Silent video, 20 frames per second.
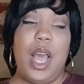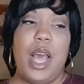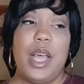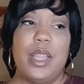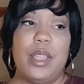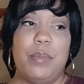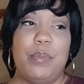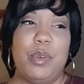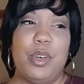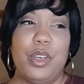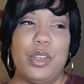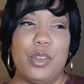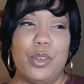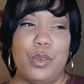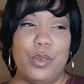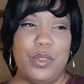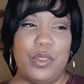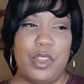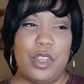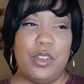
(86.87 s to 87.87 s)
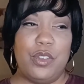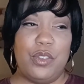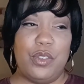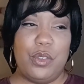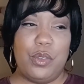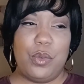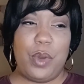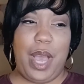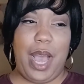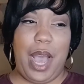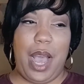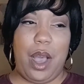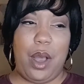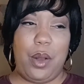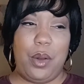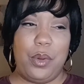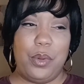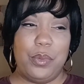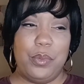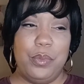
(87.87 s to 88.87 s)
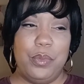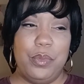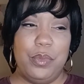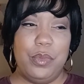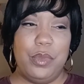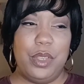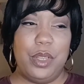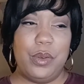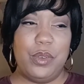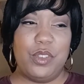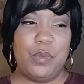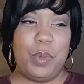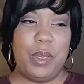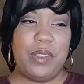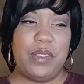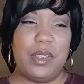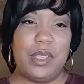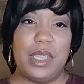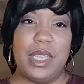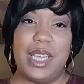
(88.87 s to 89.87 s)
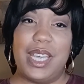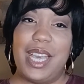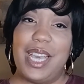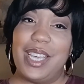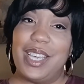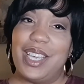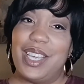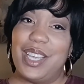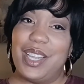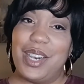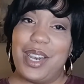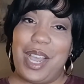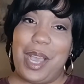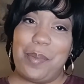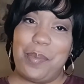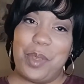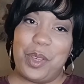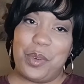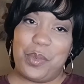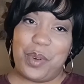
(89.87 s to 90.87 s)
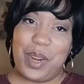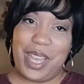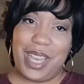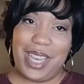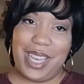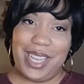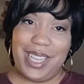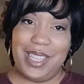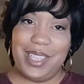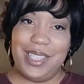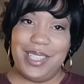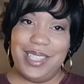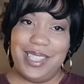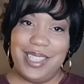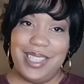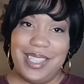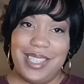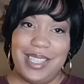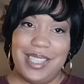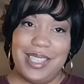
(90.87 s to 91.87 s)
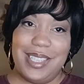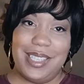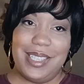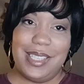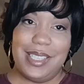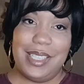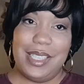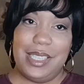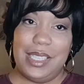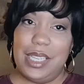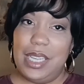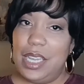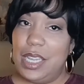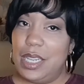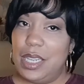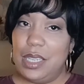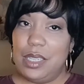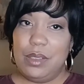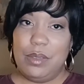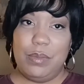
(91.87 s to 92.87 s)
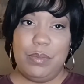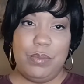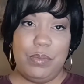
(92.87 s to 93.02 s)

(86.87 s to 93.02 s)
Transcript: the book goes into how there is basically a kidnapping ring. And